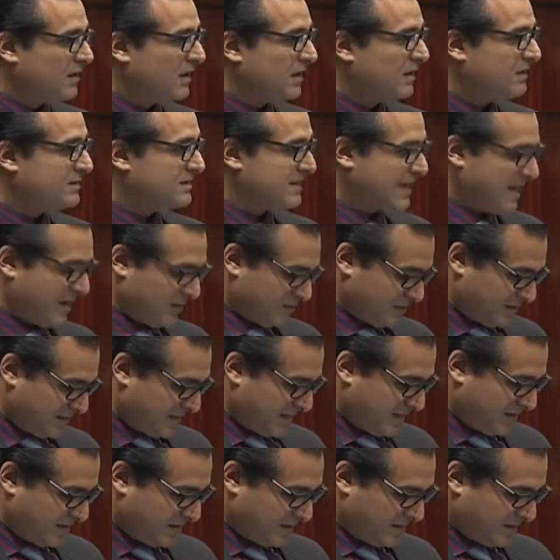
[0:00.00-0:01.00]
a town
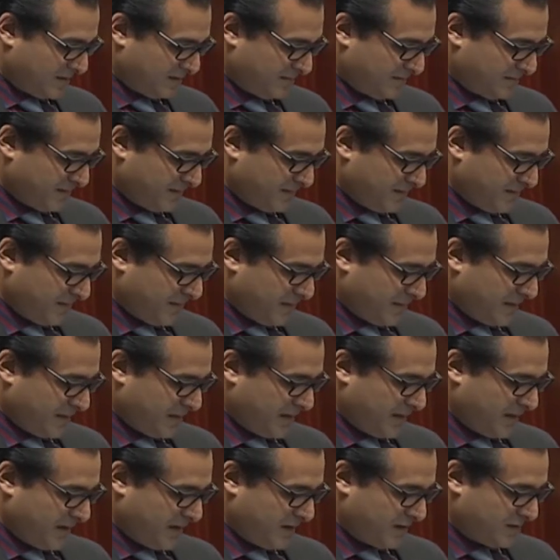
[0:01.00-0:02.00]
centre,
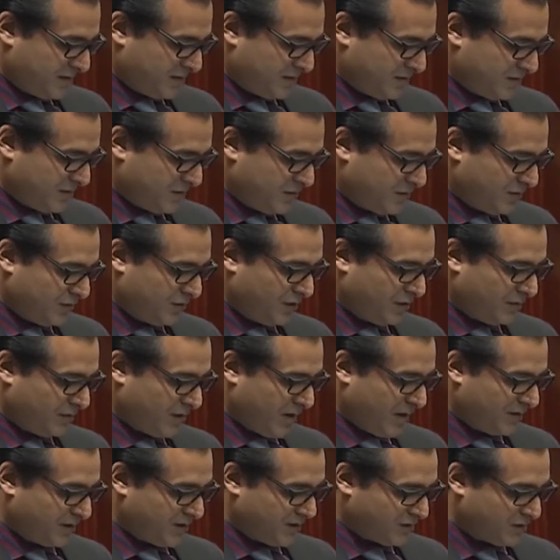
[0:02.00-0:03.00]
and 2 new
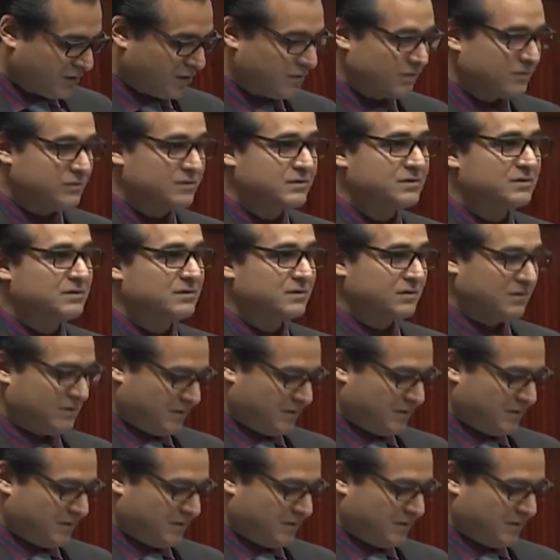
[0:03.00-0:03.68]
primary schools